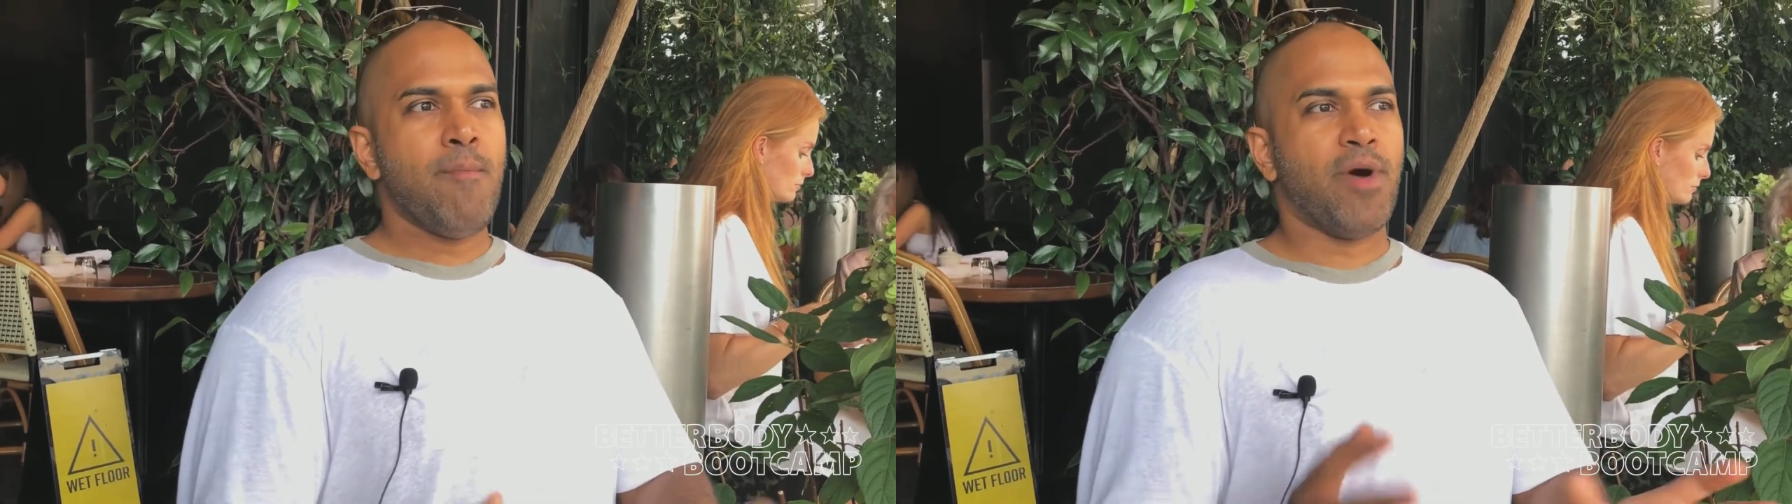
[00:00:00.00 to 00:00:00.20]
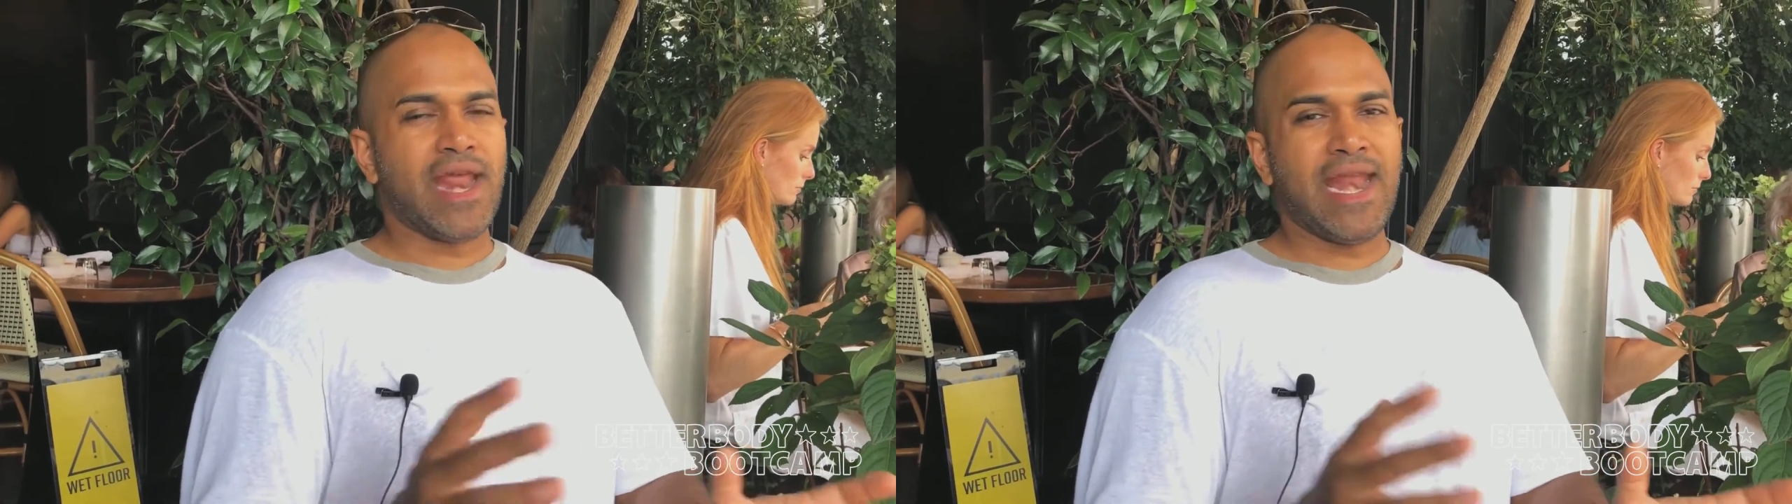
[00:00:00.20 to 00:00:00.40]

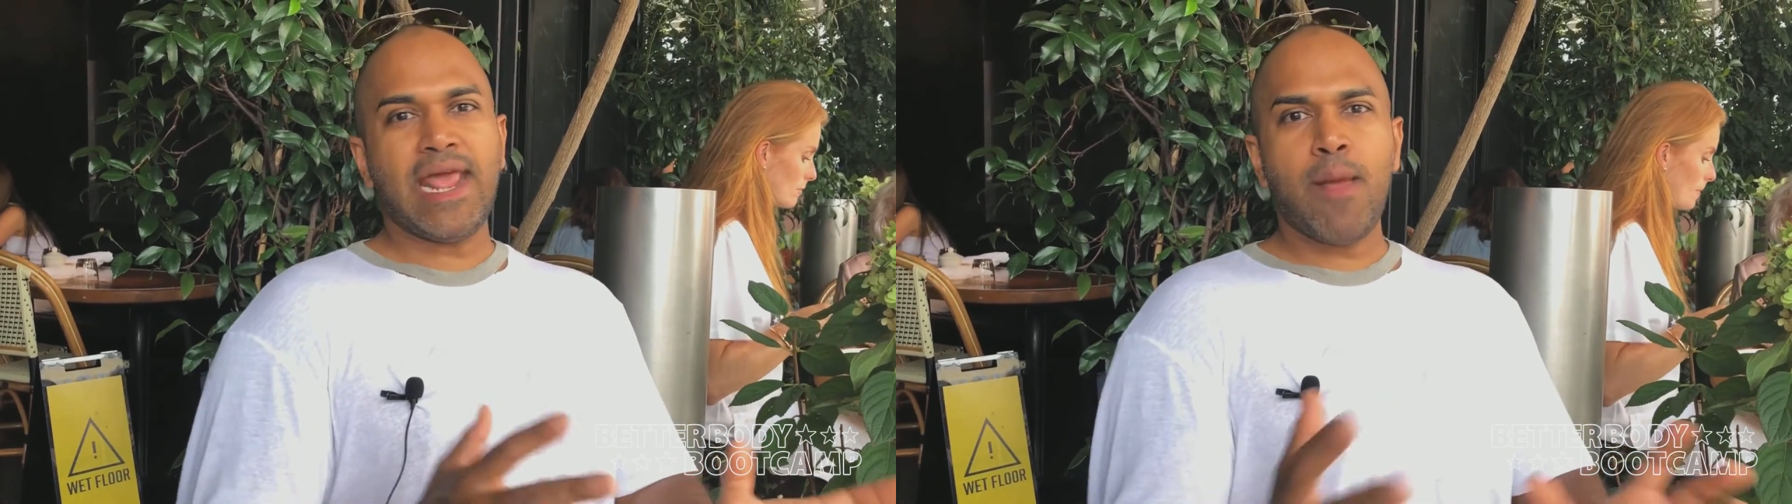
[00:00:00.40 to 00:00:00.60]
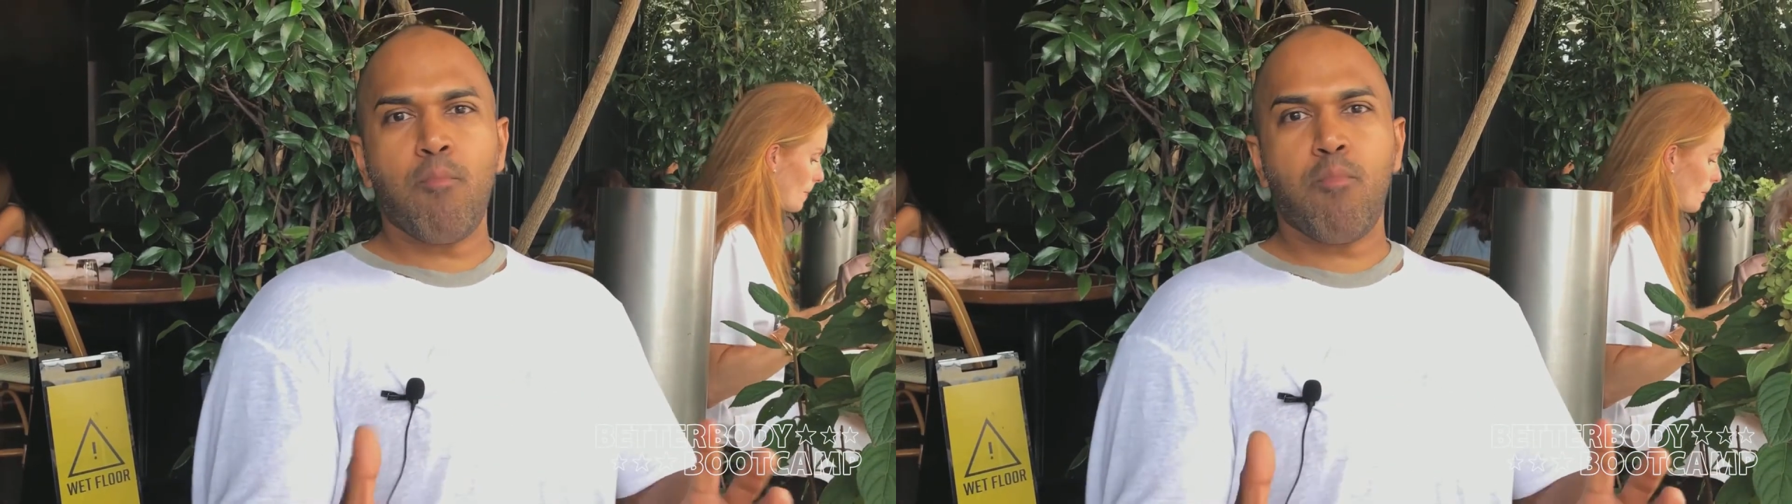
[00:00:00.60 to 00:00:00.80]
But an
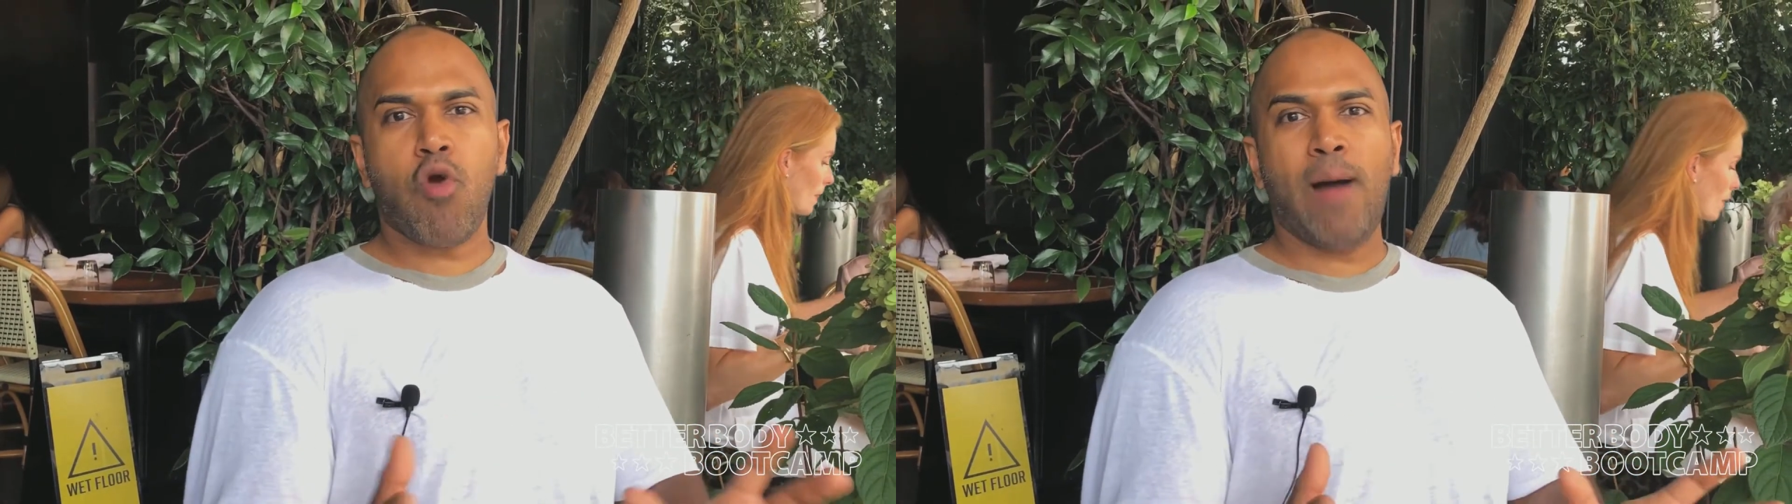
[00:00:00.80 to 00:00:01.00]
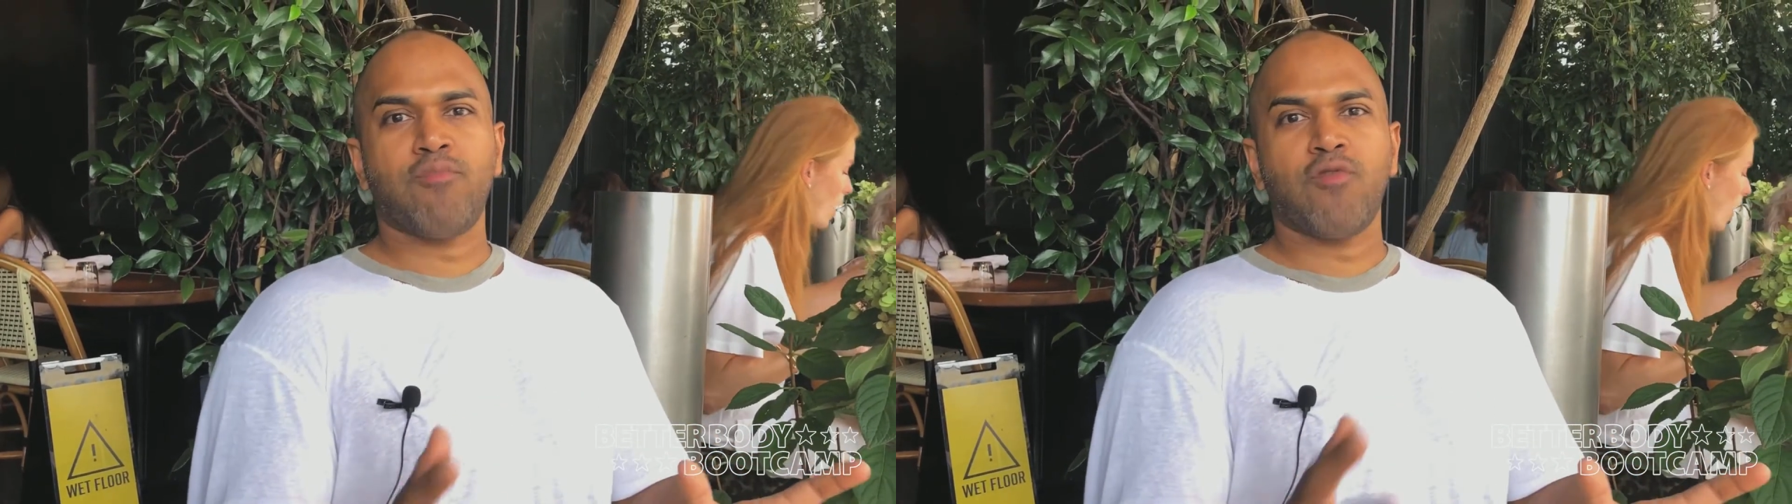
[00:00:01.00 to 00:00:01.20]

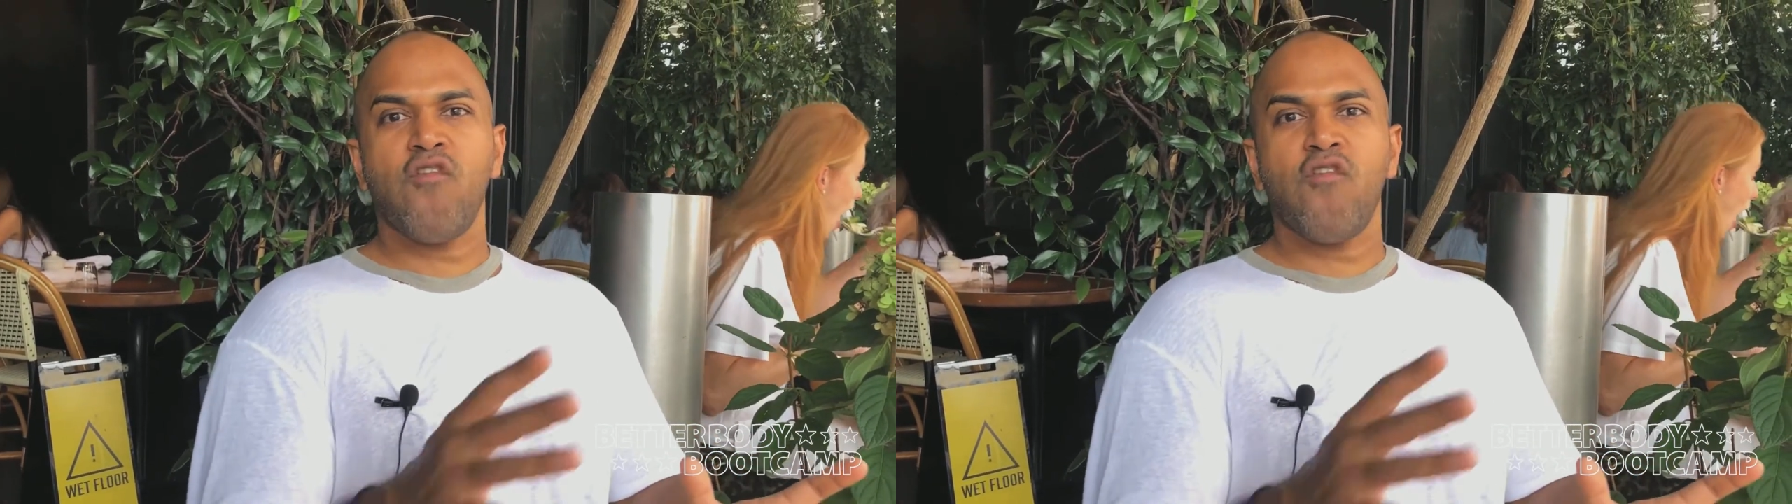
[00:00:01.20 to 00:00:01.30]
improper